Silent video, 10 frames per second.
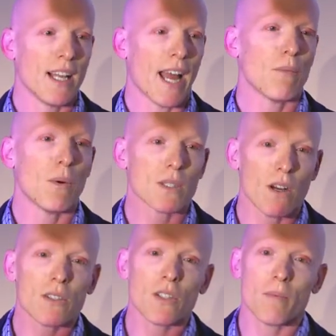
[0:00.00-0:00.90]
And what was
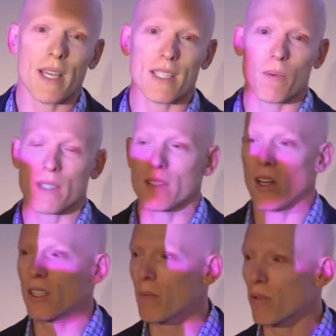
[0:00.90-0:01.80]
also amazing was to
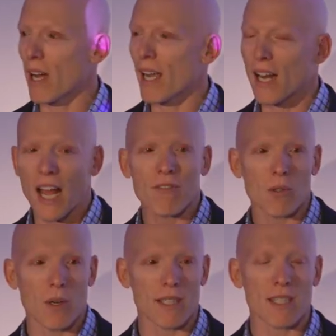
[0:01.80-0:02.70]
talk to Brian
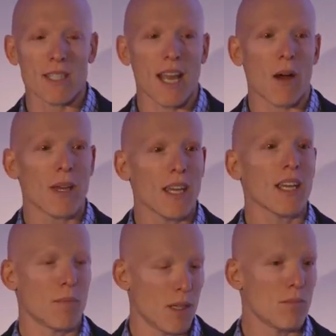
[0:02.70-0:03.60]
afterwards and see how he
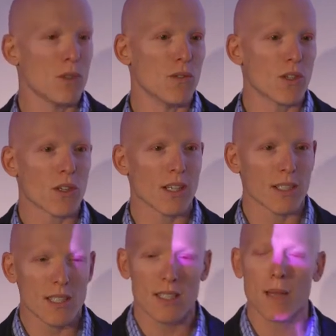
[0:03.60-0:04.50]
had been moved. You heard
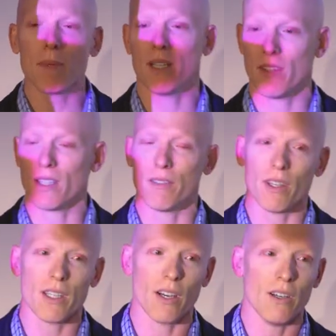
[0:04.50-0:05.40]
a snippet of it in the
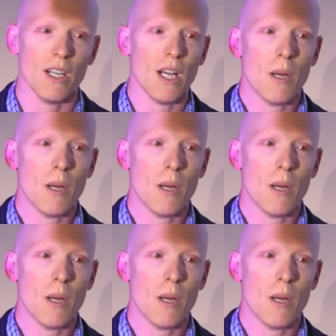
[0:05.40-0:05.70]
video.